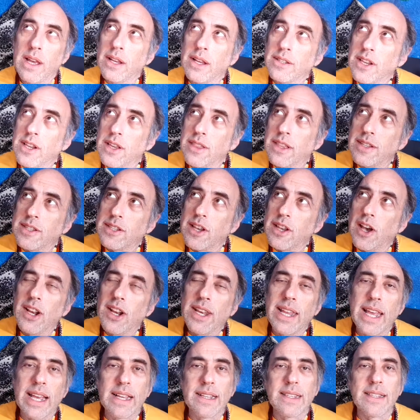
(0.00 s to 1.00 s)
So the
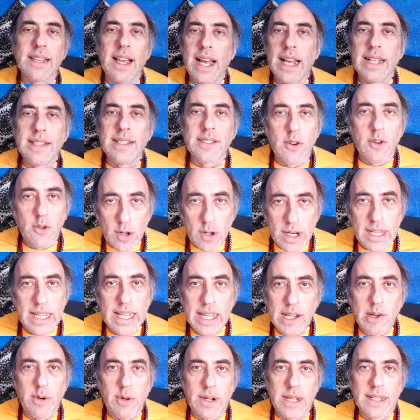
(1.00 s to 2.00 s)
zodiac signs are all
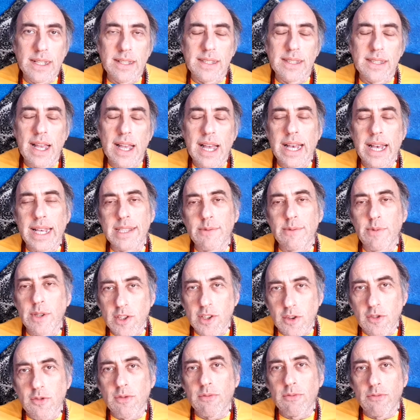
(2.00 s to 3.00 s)
equal in size,
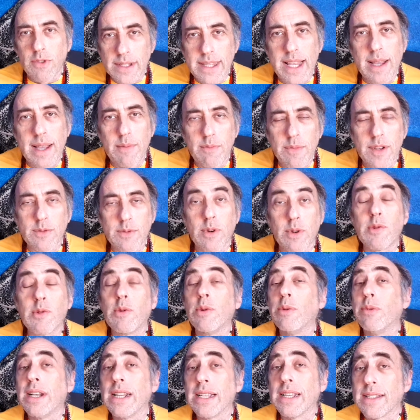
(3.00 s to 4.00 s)
which resembles what
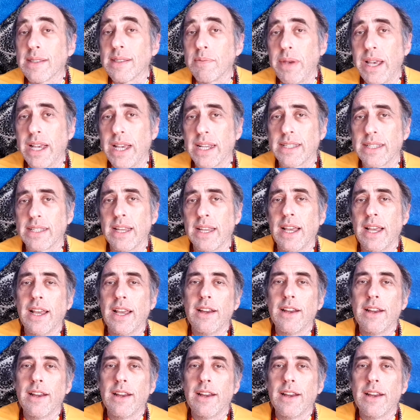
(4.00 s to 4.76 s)
we would expect